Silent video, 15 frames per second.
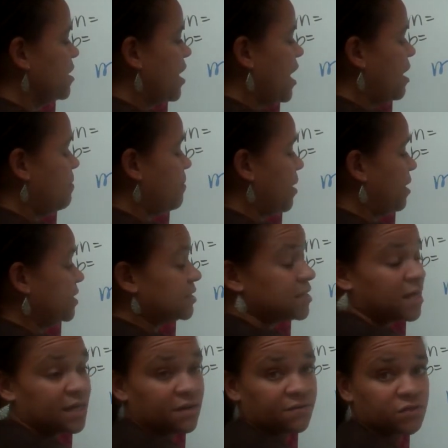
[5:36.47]
8 minus
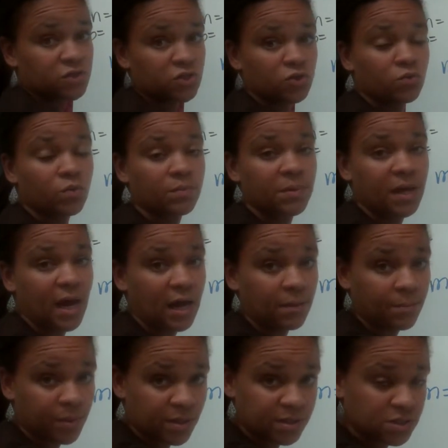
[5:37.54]
negative 2 would be
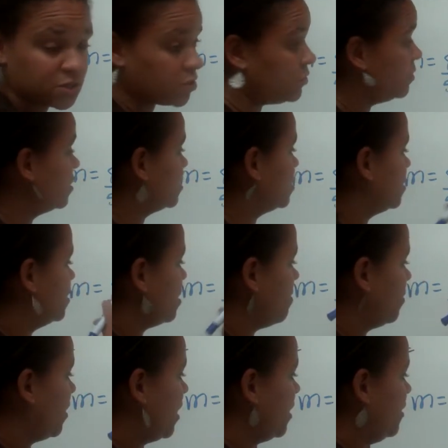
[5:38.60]
8 plus 2 because of the
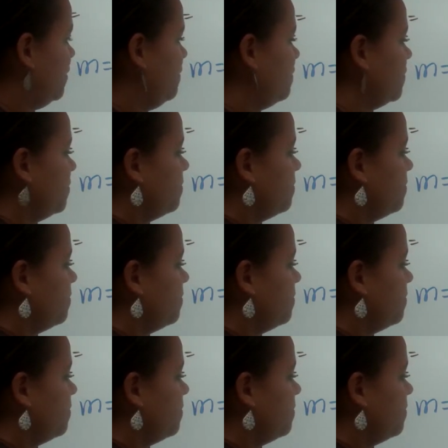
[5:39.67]
double negative.